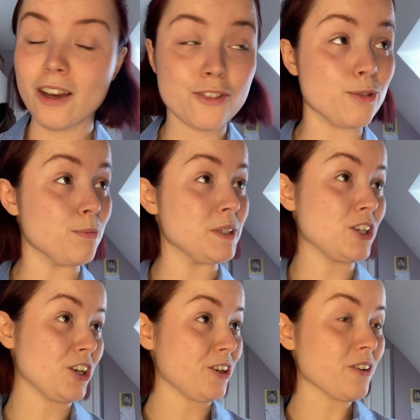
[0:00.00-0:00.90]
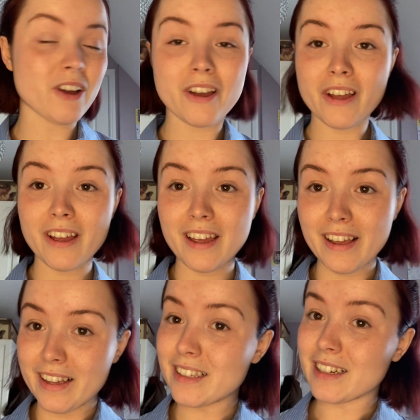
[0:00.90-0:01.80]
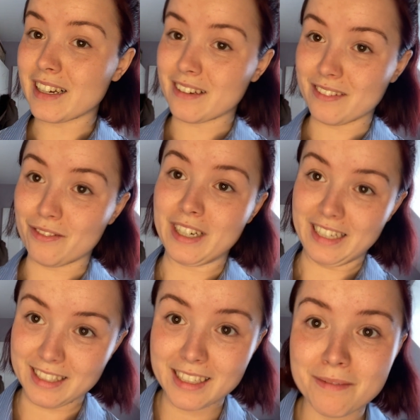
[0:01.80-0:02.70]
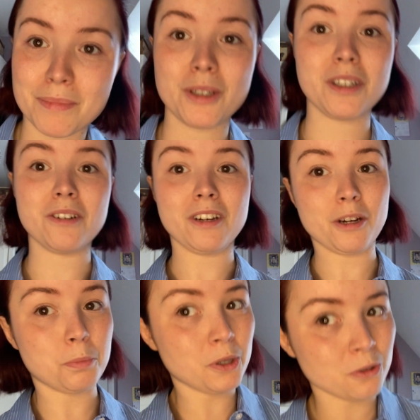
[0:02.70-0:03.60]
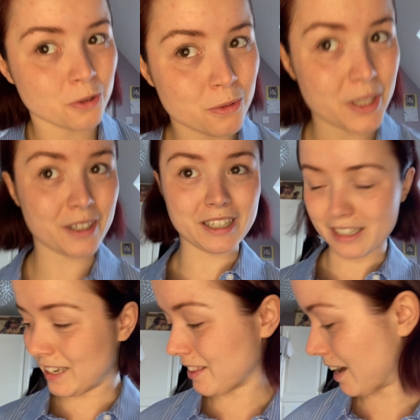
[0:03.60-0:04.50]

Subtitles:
Thought it'd be cute. Really isn't, because I look like a poodle when I let that